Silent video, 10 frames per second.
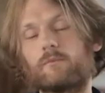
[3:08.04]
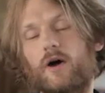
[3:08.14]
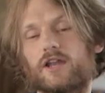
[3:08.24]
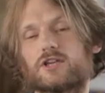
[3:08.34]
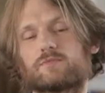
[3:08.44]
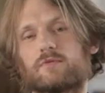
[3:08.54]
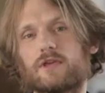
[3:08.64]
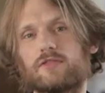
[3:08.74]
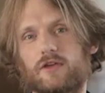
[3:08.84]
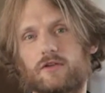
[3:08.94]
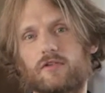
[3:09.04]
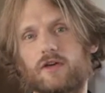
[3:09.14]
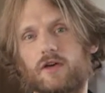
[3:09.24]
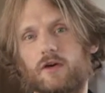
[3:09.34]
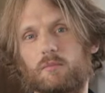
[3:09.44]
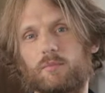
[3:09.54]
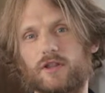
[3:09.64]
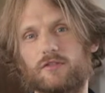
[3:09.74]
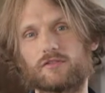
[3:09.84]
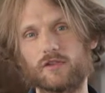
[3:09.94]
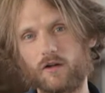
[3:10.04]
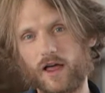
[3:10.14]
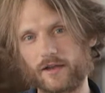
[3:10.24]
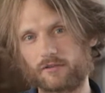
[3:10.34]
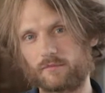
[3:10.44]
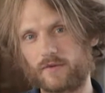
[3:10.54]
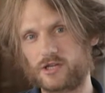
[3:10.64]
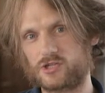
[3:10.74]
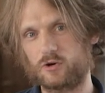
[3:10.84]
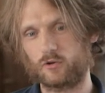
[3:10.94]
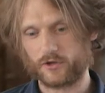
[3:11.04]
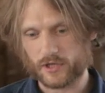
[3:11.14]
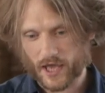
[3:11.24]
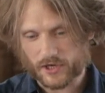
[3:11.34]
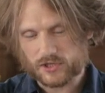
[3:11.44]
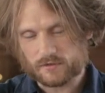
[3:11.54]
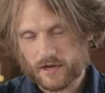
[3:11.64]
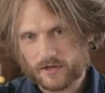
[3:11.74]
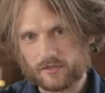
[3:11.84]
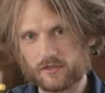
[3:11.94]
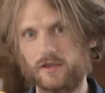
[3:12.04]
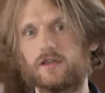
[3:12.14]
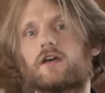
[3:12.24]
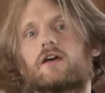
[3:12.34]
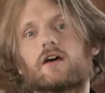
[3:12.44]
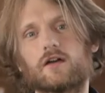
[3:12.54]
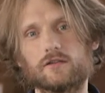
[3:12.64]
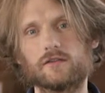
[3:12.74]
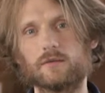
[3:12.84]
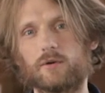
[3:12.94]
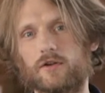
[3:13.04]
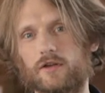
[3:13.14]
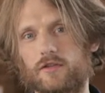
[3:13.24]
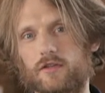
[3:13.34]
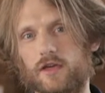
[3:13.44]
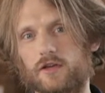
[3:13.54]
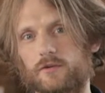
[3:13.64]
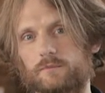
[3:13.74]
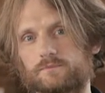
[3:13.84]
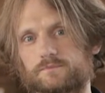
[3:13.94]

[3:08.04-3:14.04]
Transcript: punished Prometheus, but he still had to make sure that he had humanity deep under his heel.